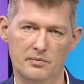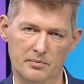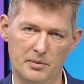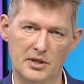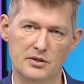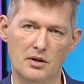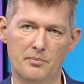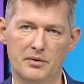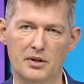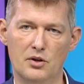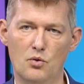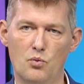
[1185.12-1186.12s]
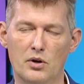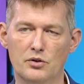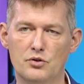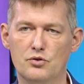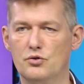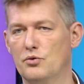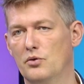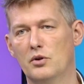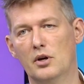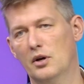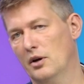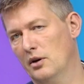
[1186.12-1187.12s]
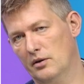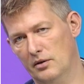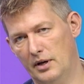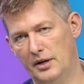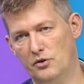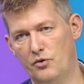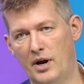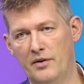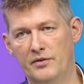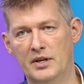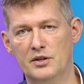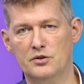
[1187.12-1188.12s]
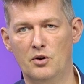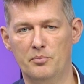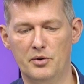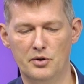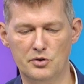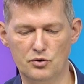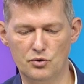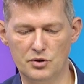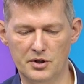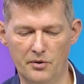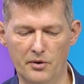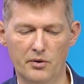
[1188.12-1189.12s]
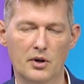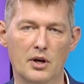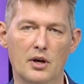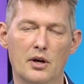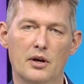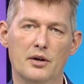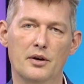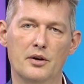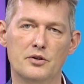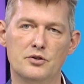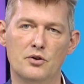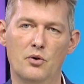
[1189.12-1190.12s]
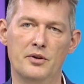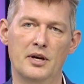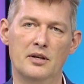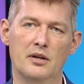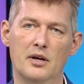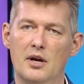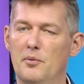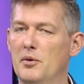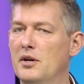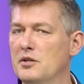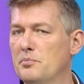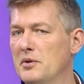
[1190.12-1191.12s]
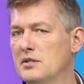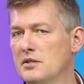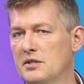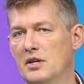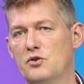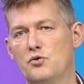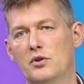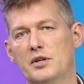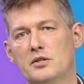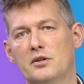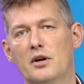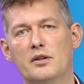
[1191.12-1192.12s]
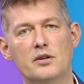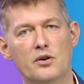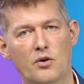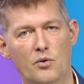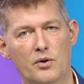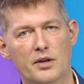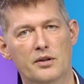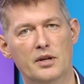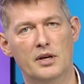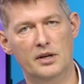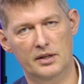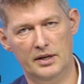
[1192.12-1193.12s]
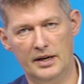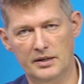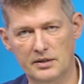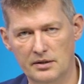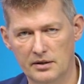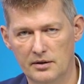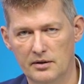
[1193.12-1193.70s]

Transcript: be something you want to like drive these numbers to 0. So that, because Business Central is not the only thing in that